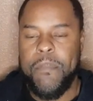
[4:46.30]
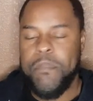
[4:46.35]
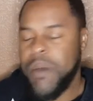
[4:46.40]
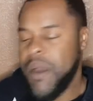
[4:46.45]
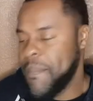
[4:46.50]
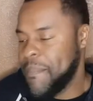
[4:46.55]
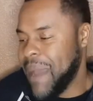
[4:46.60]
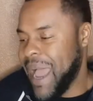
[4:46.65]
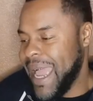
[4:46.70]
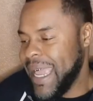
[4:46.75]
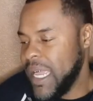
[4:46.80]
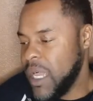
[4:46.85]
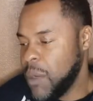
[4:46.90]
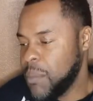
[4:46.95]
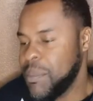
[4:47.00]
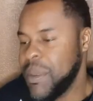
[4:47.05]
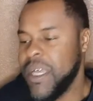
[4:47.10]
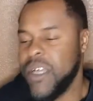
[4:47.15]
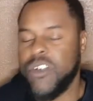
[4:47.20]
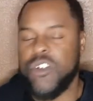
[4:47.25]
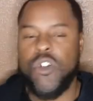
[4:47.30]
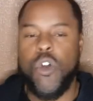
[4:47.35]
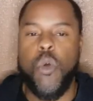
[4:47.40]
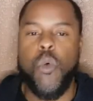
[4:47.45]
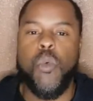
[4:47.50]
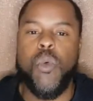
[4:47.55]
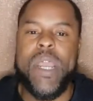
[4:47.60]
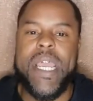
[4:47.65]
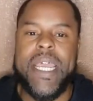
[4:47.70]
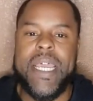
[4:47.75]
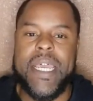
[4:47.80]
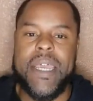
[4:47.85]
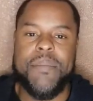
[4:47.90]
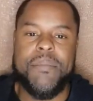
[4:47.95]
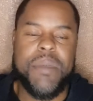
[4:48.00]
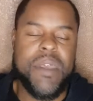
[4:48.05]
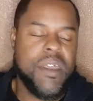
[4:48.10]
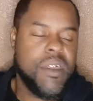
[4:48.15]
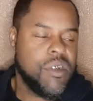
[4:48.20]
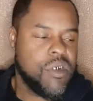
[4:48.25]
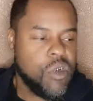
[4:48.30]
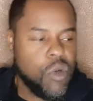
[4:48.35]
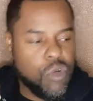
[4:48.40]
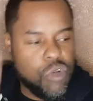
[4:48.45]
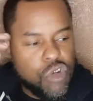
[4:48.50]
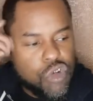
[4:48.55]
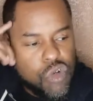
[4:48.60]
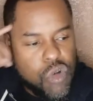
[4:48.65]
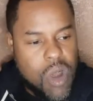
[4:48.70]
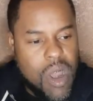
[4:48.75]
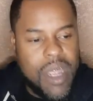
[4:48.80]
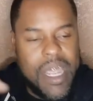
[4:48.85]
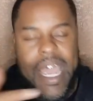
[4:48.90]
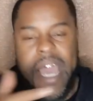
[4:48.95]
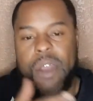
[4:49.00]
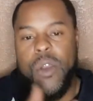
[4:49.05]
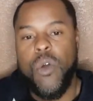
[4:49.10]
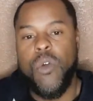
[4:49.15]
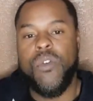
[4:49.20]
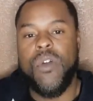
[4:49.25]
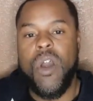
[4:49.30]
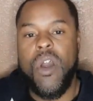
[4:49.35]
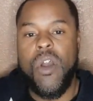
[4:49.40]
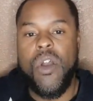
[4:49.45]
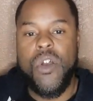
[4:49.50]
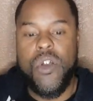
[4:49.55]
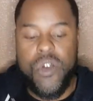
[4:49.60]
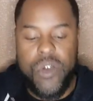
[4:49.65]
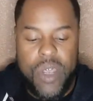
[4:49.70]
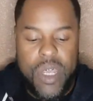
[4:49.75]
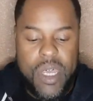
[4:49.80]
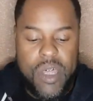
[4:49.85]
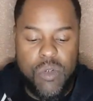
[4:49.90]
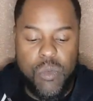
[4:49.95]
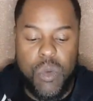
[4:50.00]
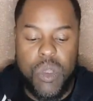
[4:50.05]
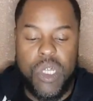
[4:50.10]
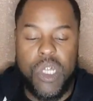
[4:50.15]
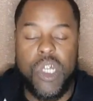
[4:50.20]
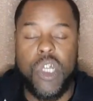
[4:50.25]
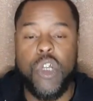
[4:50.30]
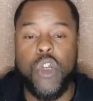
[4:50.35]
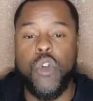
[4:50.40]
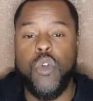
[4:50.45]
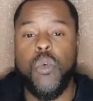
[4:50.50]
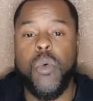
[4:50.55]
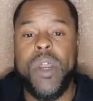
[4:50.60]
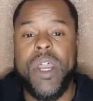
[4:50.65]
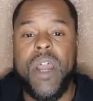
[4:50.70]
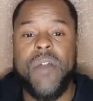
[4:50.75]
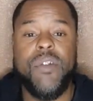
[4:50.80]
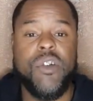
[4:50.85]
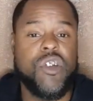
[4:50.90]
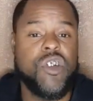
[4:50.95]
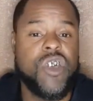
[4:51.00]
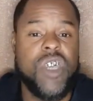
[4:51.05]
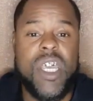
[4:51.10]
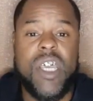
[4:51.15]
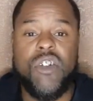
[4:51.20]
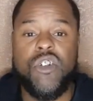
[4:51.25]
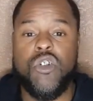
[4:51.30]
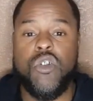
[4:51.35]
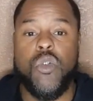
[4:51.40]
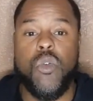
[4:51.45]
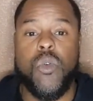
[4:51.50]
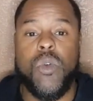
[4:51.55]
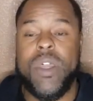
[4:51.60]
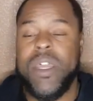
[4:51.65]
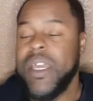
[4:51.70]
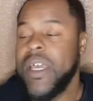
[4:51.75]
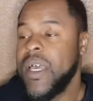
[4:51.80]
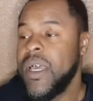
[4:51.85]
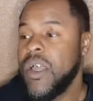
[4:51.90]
But by him being so weak and being so strung out over her, he's willing to do whatever she's doing